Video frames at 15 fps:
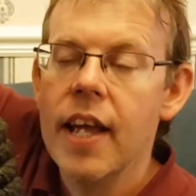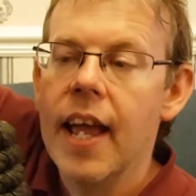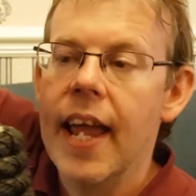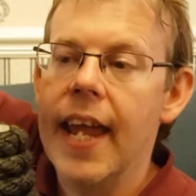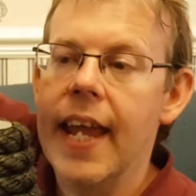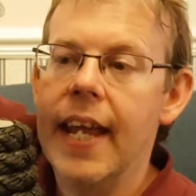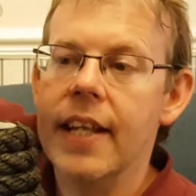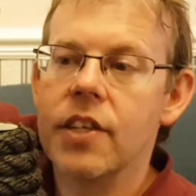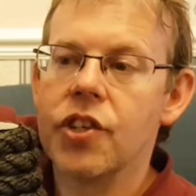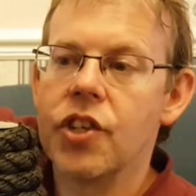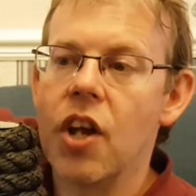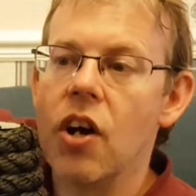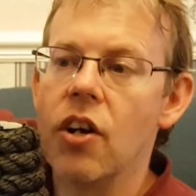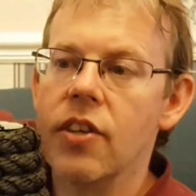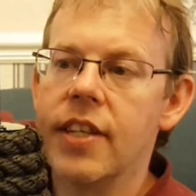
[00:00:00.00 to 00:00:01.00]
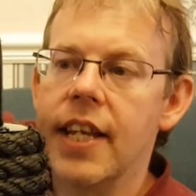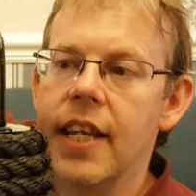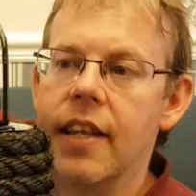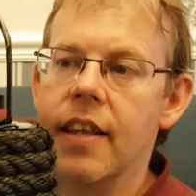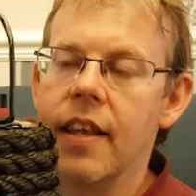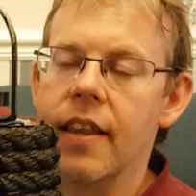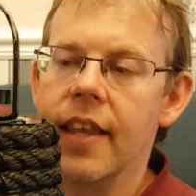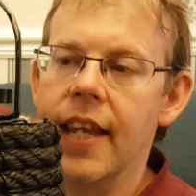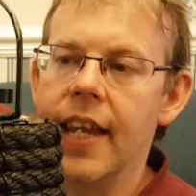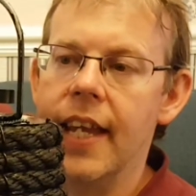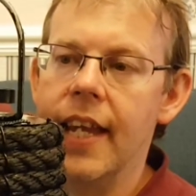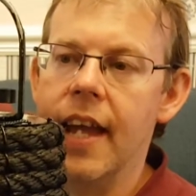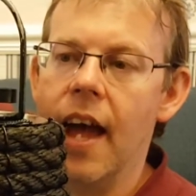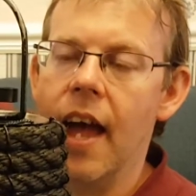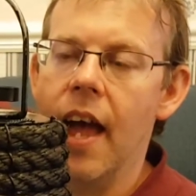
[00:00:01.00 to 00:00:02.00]
it started
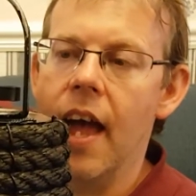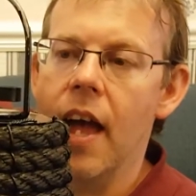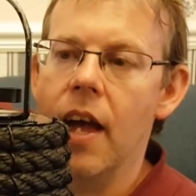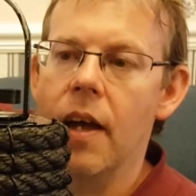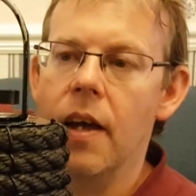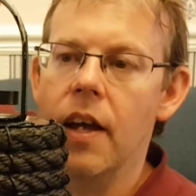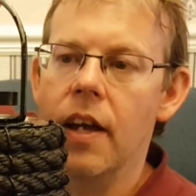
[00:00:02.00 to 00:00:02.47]
the